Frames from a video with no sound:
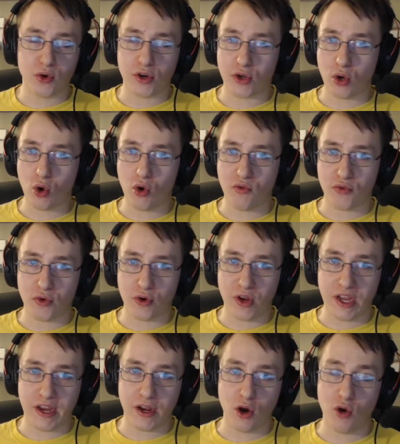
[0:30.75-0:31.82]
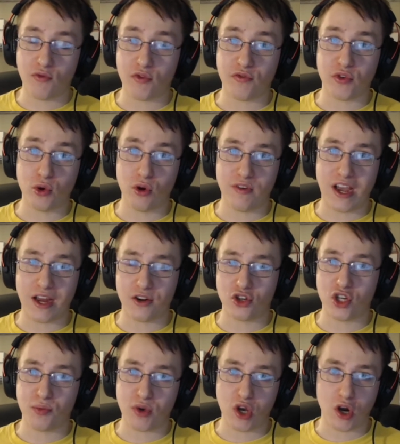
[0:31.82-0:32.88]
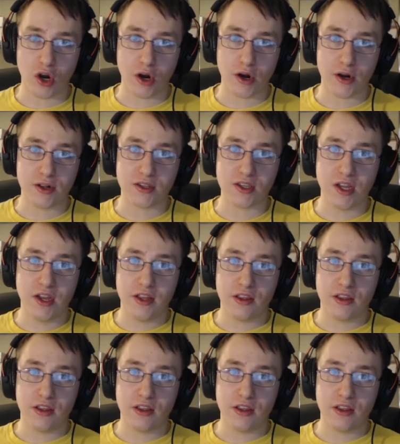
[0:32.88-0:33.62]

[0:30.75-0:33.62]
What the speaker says: go over a overview of how to ship cards,